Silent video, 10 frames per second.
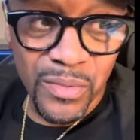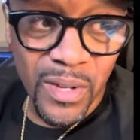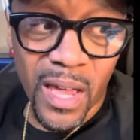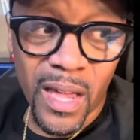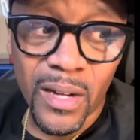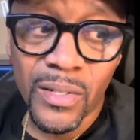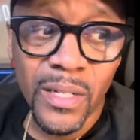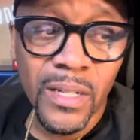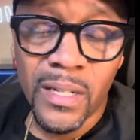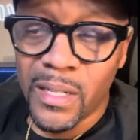you down
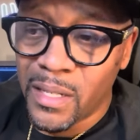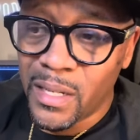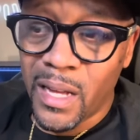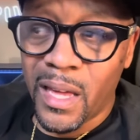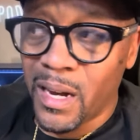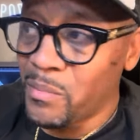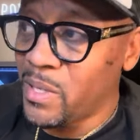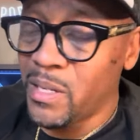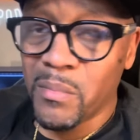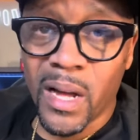and I'm
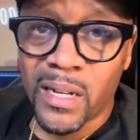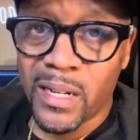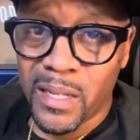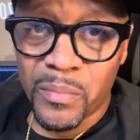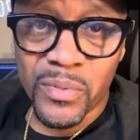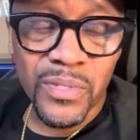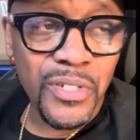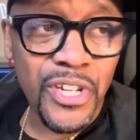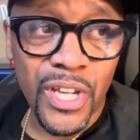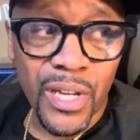getting my clippers and
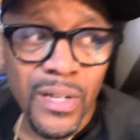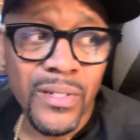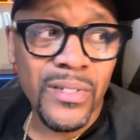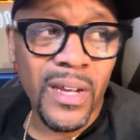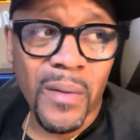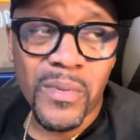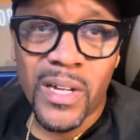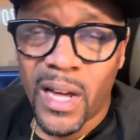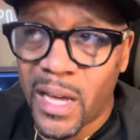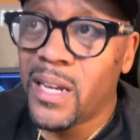shears and I'm
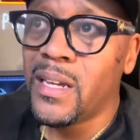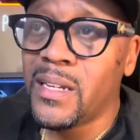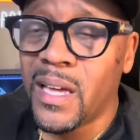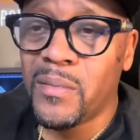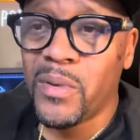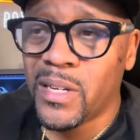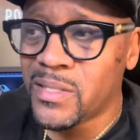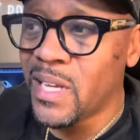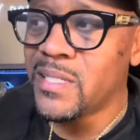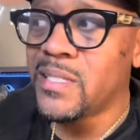cutting that bill. Because
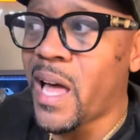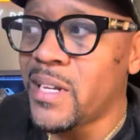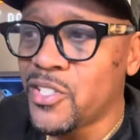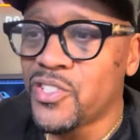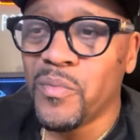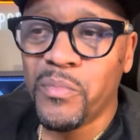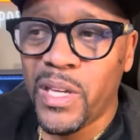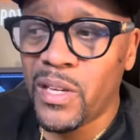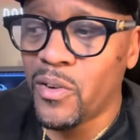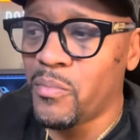that's not just a bill,